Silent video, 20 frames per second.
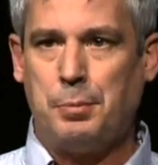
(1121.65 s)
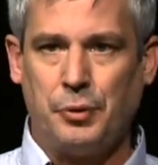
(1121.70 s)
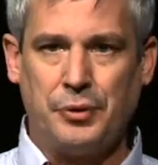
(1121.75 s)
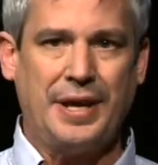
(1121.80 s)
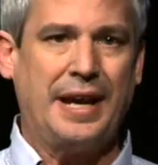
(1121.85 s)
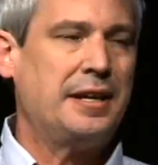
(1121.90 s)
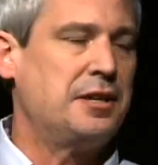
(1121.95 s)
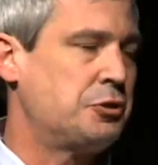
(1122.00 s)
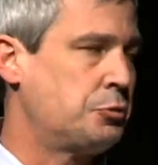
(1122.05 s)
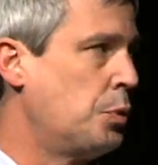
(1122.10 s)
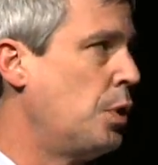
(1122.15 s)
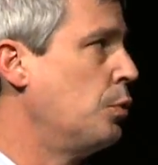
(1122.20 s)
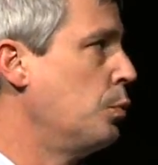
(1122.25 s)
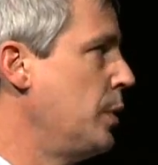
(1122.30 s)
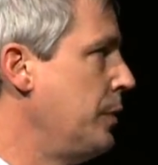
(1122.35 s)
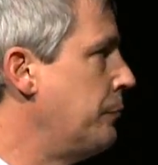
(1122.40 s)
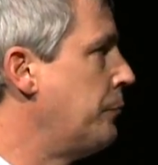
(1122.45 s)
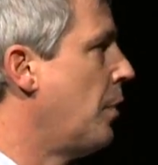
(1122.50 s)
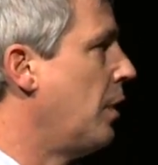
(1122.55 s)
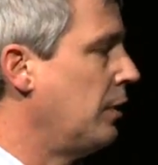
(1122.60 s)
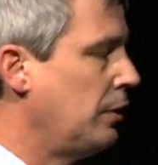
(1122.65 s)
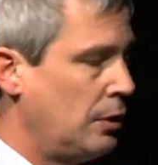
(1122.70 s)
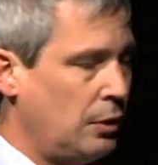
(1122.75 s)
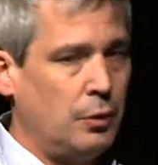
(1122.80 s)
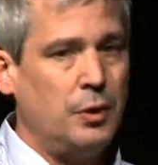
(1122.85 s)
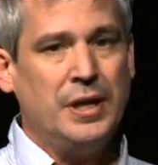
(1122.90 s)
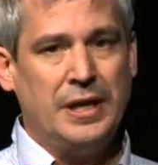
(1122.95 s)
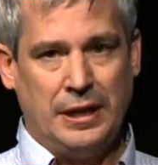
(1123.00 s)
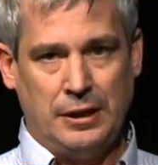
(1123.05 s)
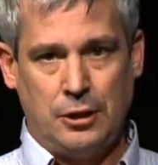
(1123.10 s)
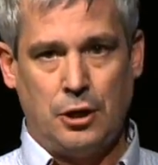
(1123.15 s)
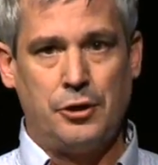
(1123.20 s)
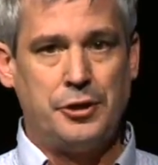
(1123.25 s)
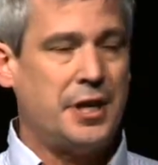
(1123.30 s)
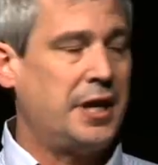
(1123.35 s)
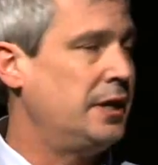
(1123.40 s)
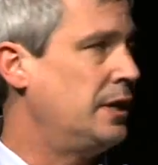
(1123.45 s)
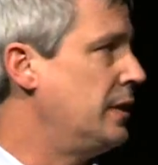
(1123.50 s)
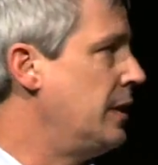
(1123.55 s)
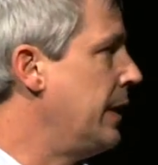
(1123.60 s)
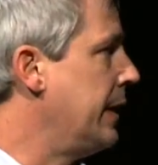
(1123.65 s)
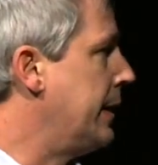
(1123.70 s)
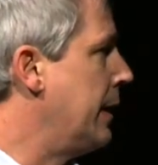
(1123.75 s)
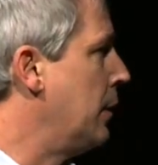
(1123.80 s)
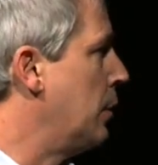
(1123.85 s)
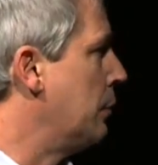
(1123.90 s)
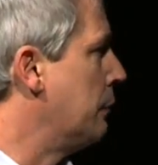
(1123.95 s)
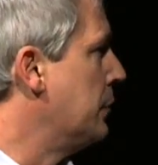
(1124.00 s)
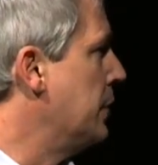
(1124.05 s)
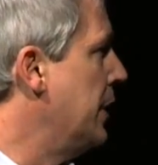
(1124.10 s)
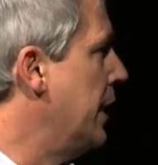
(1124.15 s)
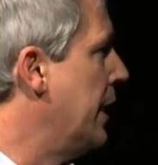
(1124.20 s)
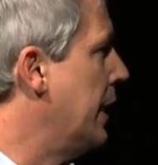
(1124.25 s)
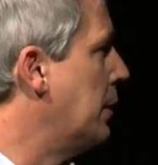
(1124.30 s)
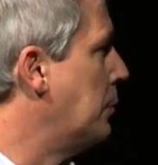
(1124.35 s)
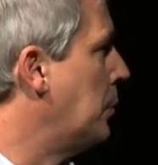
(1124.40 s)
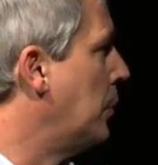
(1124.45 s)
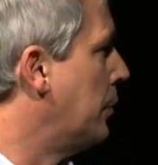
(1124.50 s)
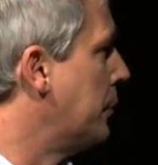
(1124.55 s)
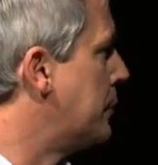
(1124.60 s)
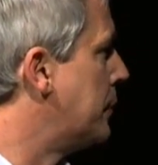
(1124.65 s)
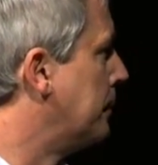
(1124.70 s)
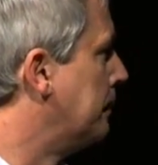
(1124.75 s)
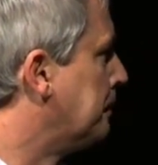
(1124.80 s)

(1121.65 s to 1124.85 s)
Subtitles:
That is what we follow in our day-to-day care of the animals.